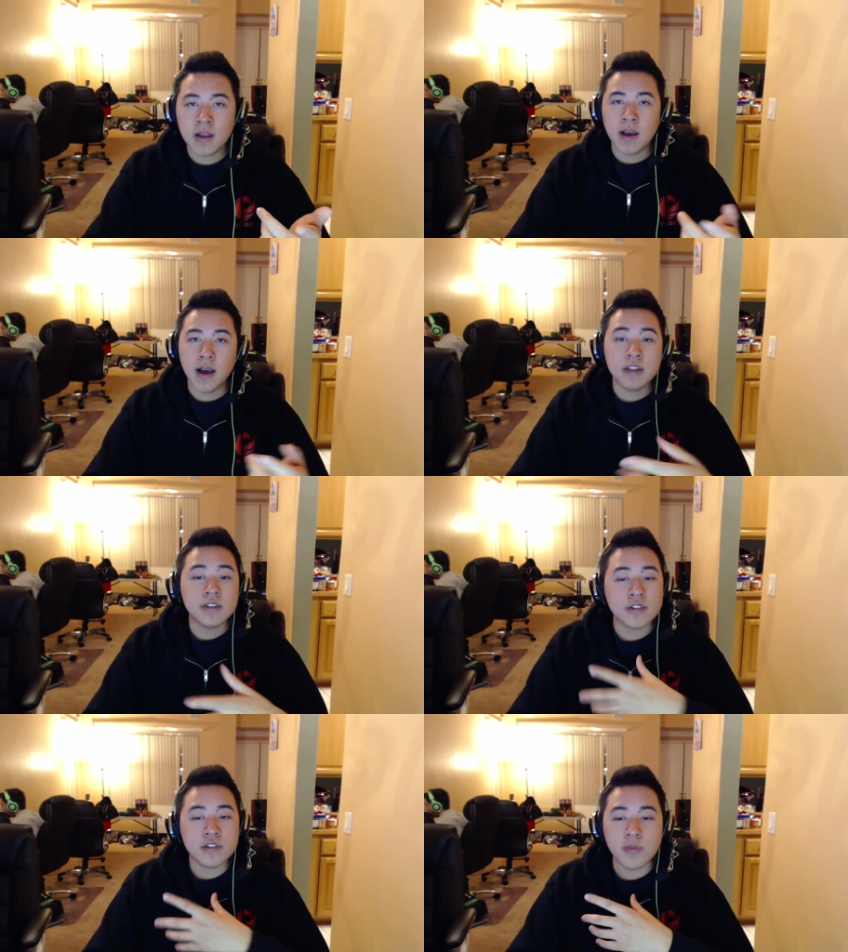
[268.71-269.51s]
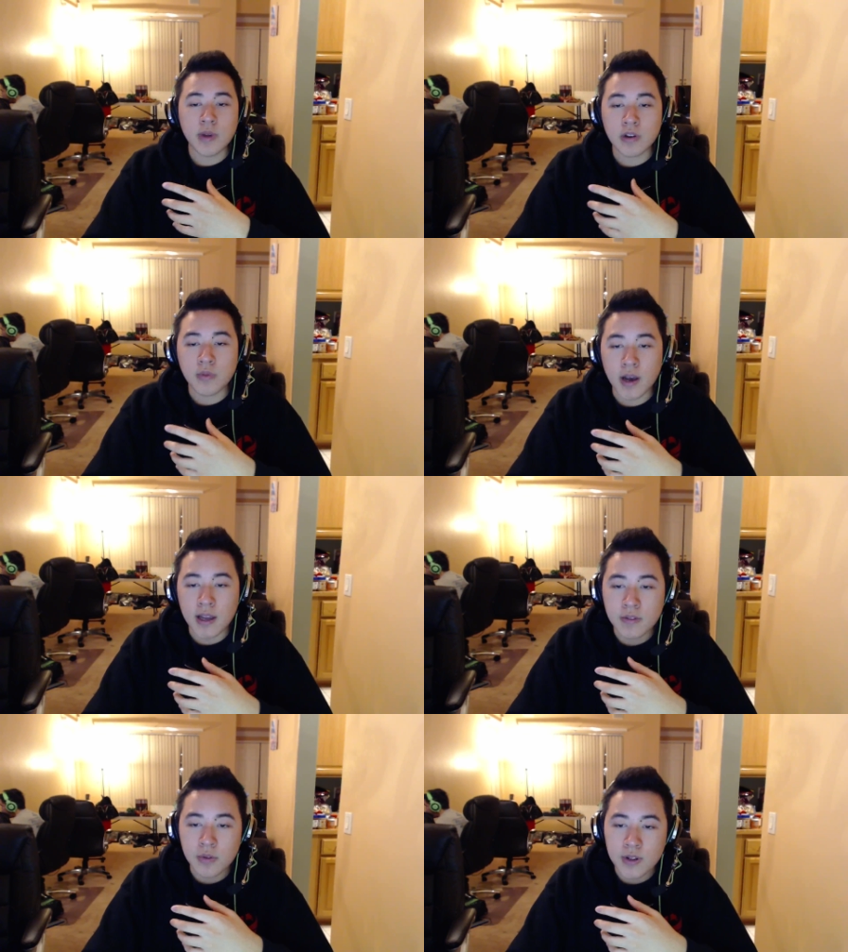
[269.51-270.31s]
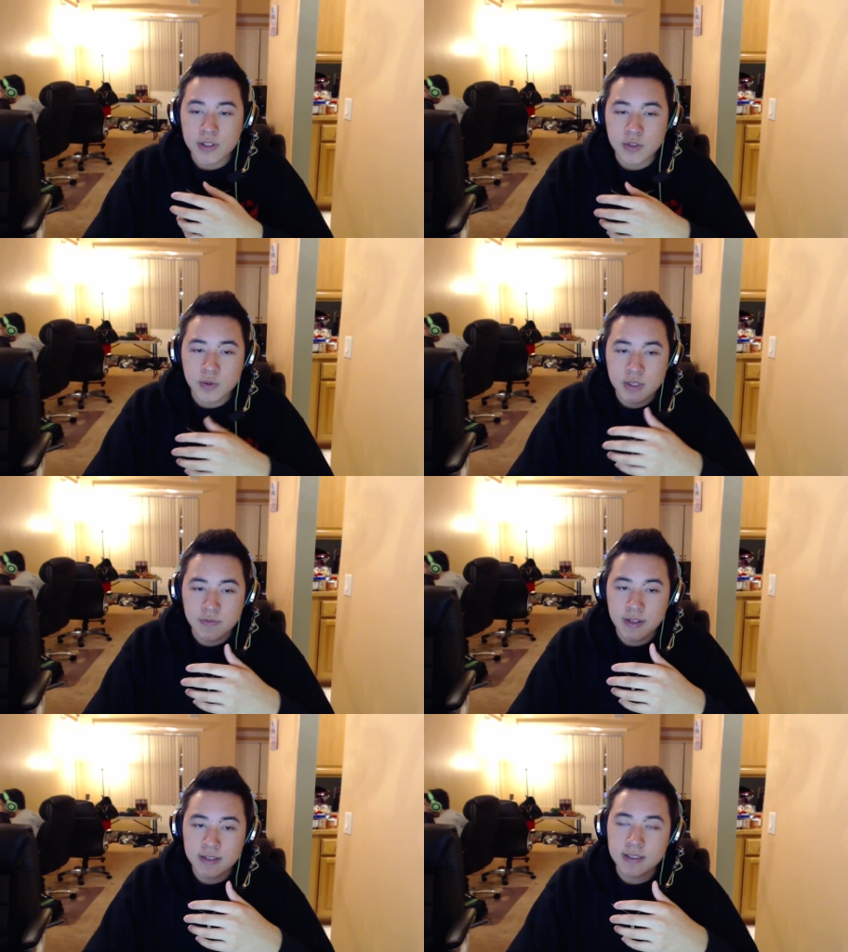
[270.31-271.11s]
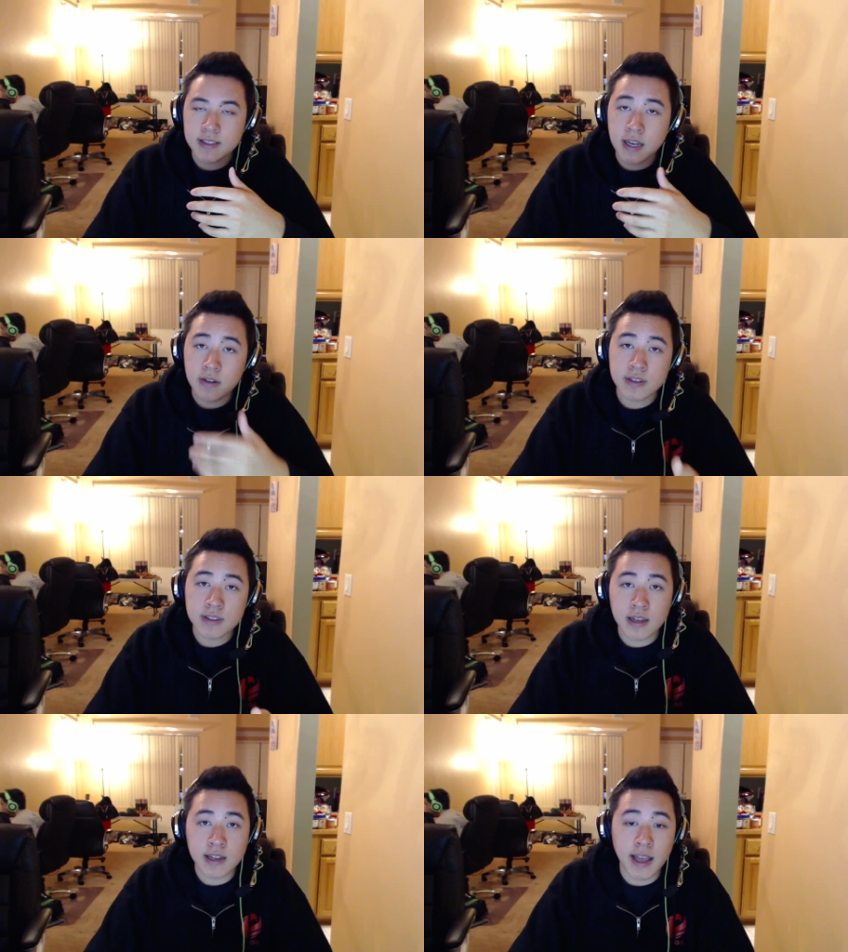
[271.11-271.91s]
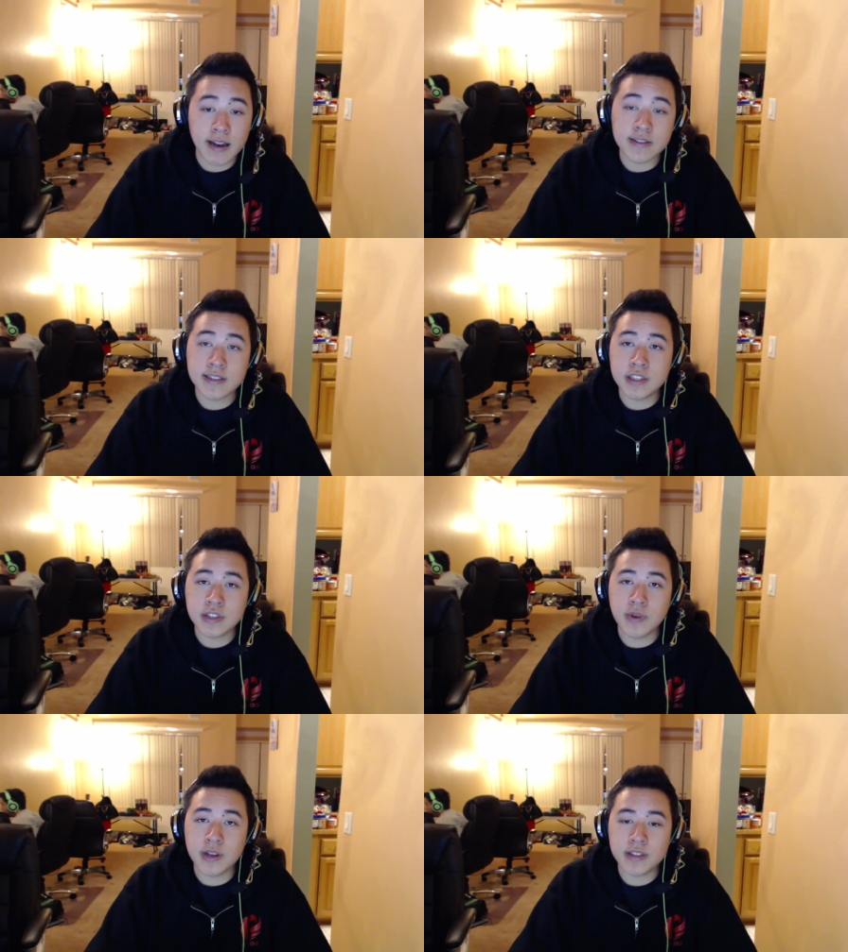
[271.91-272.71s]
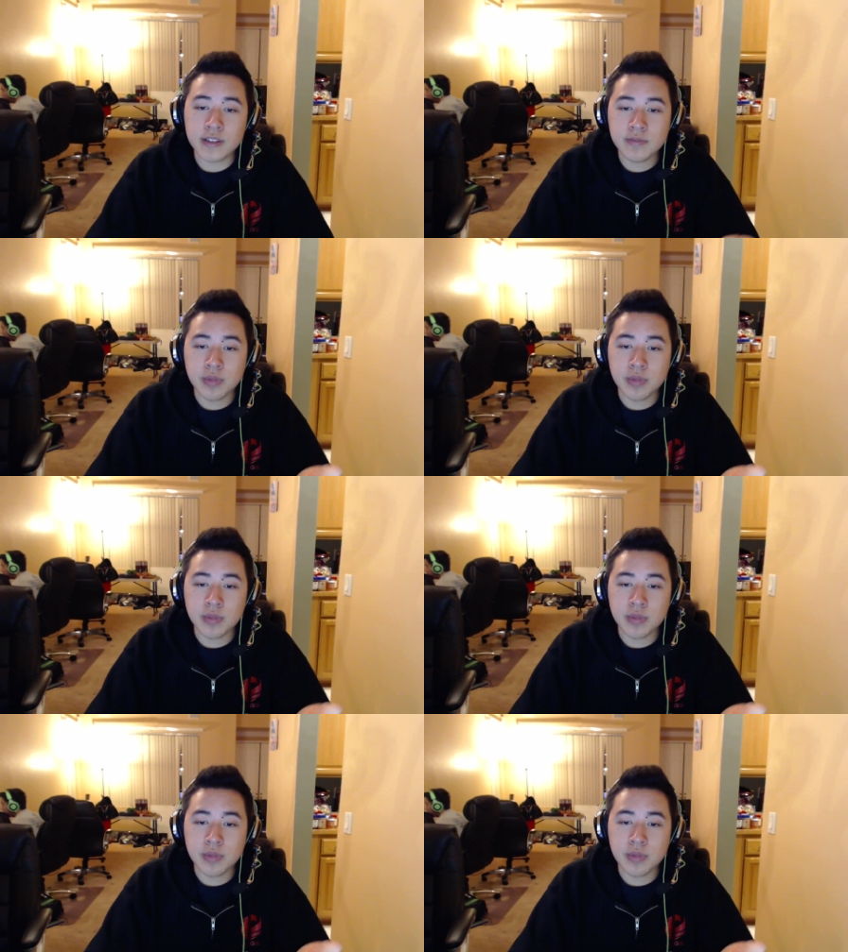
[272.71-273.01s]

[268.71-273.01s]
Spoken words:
I chose to remain quiet throughout this week's events to see how each side handled the situation,